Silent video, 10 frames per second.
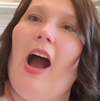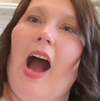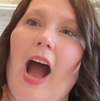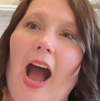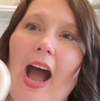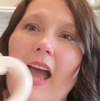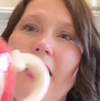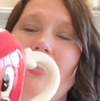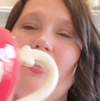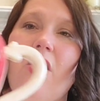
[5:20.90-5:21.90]

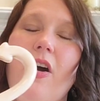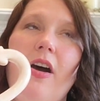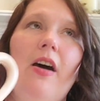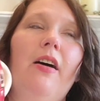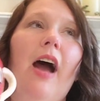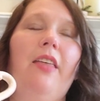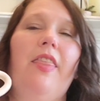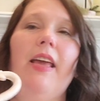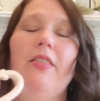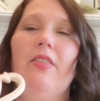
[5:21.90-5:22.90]
I
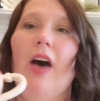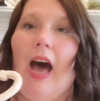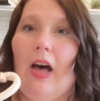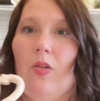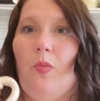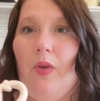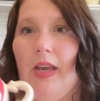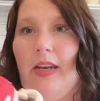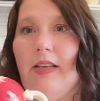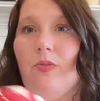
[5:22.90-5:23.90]
think the
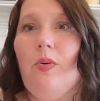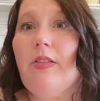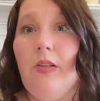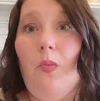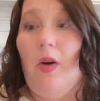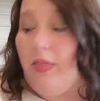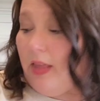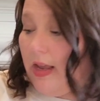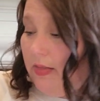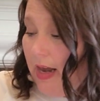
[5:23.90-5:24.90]
Halloween was the one
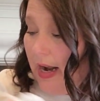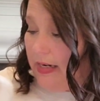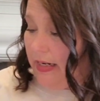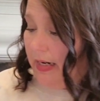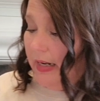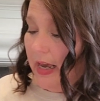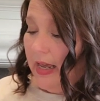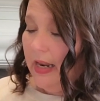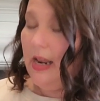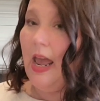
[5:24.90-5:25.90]
thing that I did
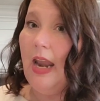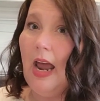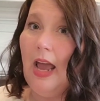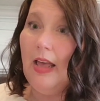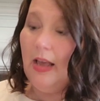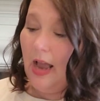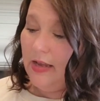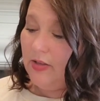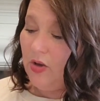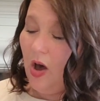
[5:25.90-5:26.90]
get, and I
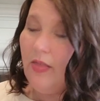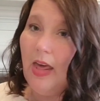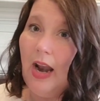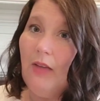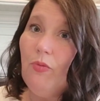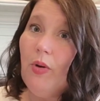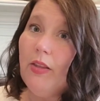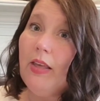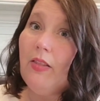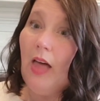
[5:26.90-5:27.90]
saw that I
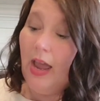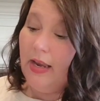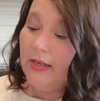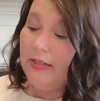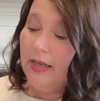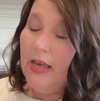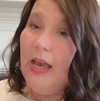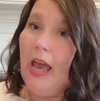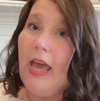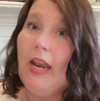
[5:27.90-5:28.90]
really liked,
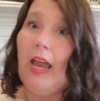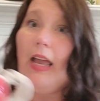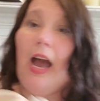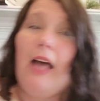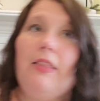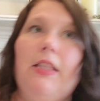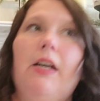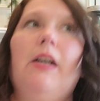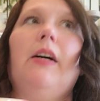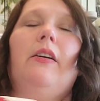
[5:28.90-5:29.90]
and I got
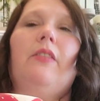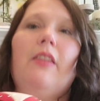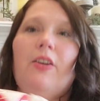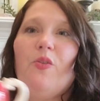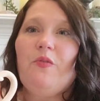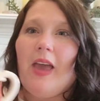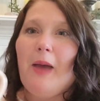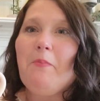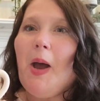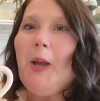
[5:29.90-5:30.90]
the little
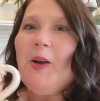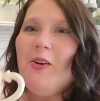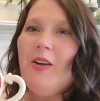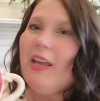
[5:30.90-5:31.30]
vampire.